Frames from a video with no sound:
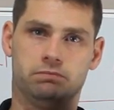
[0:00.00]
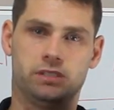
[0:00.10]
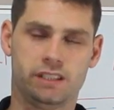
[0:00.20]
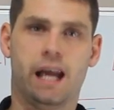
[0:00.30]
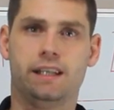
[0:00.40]

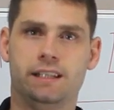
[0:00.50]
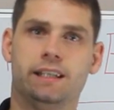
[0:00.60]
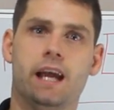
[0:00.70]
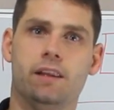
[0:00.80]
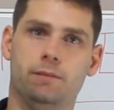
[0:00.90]
stay
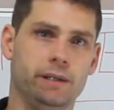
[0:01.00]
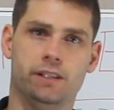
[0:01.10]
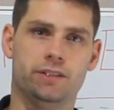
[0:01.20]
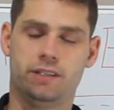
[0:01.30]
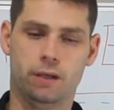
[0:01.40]
together,
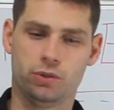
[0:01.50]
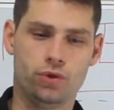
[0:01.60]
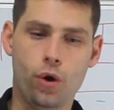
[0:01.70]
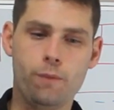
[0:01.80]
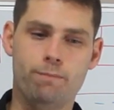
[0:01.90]
because there was
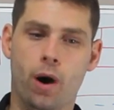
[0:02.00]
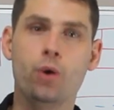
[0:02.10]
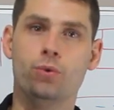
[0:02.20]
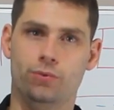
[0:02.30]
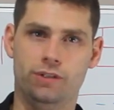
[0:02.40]
no
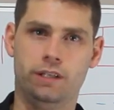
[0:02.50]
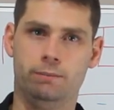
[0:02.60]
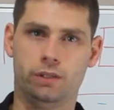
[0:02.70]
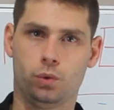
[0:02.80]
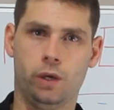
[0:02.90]
bones in
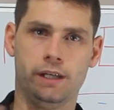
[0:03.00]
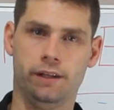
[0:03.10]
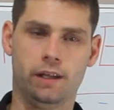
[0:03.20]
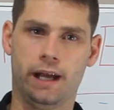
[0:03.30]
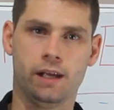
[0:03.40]
between it.
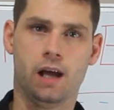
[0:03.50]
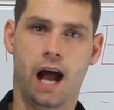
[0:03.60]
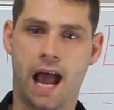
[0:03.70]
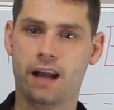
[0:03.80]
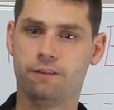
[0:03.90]
Like, I
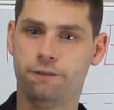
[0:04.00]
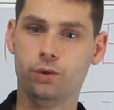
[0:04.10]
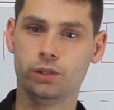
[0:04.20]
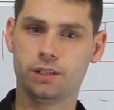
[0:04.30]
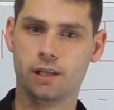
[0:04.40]
had a
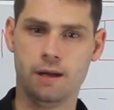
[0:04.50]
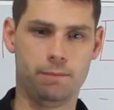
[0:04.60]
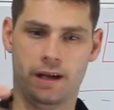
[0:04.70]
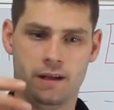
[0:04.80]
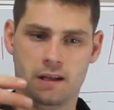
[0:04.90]
foot,
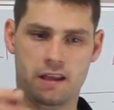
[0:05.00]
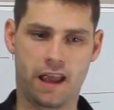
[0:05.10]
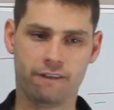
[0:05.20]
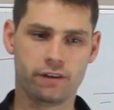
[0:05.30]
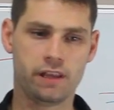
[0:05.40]
but
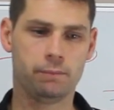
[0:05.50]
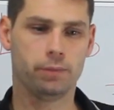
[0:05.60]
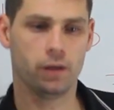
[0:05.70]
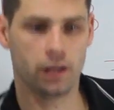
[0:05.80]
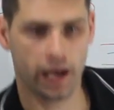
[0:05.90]
everything
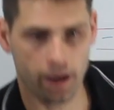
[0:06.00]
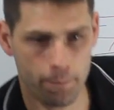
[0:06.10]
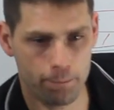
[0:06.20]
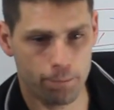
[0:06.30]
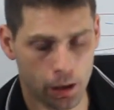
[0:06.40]
but like
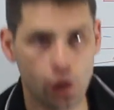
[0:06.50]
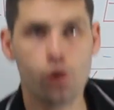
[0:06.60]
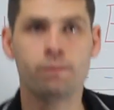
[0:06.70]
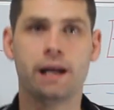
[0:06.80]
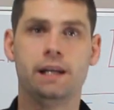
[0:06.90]

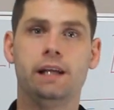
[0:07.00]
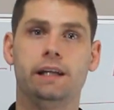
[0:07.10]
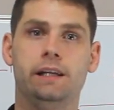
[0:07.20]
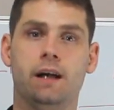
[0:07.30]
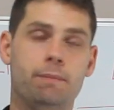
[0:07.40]
below my
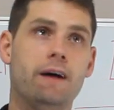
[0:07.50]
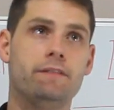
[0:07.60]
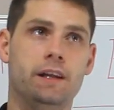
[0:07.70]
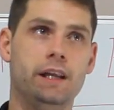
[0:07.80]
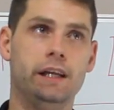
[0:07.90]
knee, above
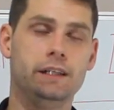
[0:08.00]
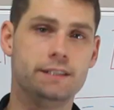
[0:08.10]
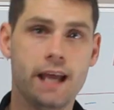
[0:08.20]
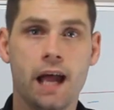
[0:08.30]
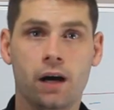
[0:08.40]
the knee,
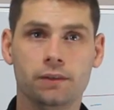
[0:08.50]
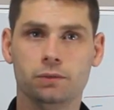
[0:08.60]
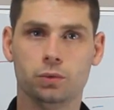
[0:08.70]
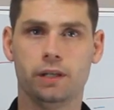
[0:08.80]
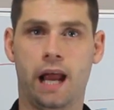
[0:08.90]
down,
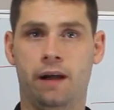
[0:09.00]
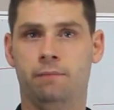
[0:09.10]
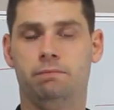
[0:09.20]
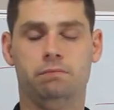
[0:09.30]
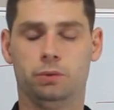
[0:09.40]

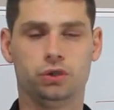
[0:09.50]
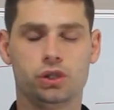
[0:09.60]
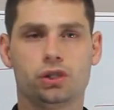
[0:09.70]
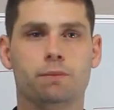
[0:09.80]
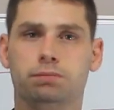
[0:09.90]
and it was
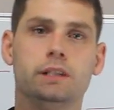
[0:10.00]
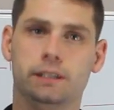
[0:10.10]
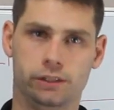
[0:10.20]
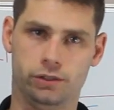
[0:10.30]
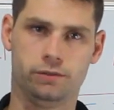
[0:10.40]
just
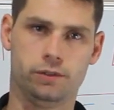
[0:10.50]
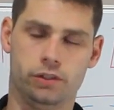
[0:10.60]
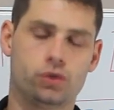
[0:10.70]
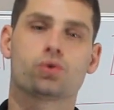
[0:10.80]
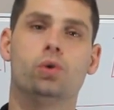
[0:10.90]
completely
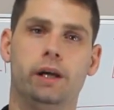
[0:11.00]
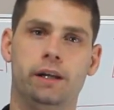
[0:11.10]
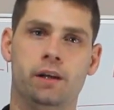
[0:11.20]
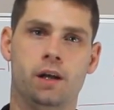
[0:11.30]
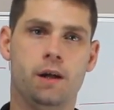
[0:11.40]
destroyed.
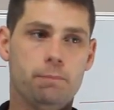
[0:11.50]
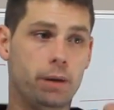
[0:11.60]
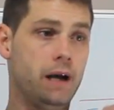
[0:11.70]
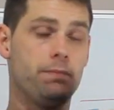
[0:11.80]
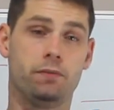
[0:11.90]

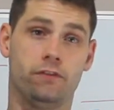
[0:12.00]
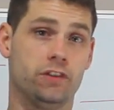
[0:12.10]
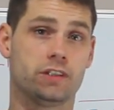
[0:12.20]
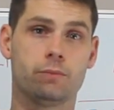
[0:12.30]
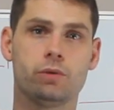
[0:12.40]
But for
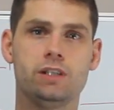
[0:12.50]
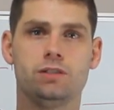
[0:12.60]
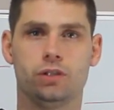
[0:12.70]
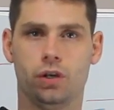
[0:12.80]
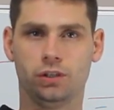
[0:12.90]
some reason
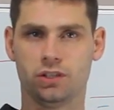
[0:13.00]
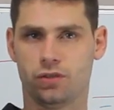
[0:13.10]
the doctors